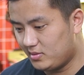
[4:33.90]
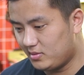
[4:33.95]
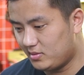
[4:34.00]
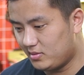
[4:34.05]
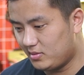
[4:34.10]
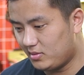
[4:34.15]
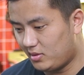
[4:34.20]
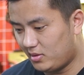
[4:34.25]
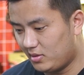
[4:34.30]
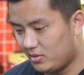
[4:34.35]

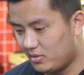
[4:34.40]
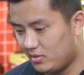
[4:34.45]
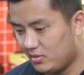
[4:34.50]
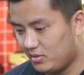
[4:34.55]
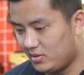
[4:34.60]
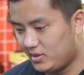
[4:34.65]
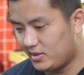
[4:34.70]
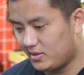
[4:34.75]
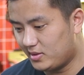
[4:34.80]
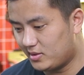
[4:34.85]
Long
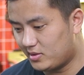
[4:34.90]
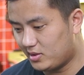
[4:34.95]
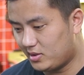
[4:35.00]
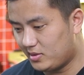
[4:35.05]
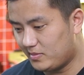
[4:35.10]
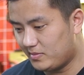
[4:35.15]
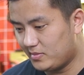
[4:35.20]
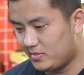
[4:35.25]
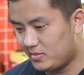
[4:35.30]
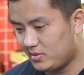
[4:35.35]
hold at the
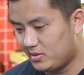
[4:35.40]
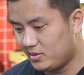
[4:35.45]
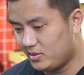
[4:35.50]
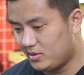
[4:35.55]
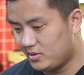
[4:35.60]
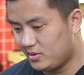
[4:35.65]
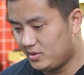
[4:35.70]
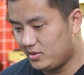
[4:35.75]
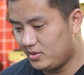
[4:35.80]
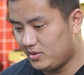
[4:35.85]
top.
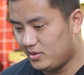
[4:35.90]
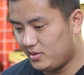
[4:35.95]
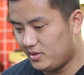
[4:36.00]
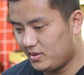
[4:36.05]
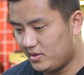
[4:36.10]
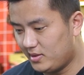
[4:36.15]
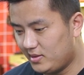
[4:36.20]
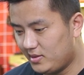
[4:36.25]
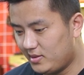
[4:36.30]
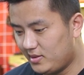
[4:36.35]

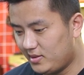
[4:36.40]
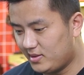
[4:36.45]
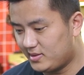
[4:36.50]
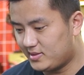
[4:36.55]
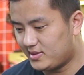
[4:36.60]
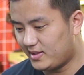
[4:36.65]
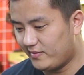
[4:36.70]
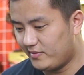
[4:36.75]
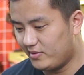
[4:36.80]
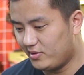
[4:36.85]

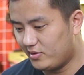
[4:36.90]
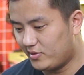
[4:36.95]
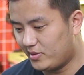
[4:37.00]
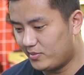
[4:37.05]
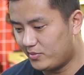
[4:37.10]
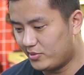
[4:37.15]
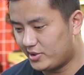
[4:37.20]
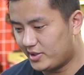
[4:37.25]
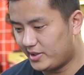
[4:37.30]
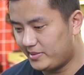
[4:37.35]
Let's have a look
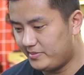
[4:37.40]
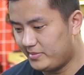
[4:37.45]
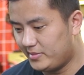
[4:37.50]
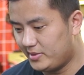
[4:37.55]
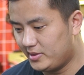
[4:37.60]
one more time.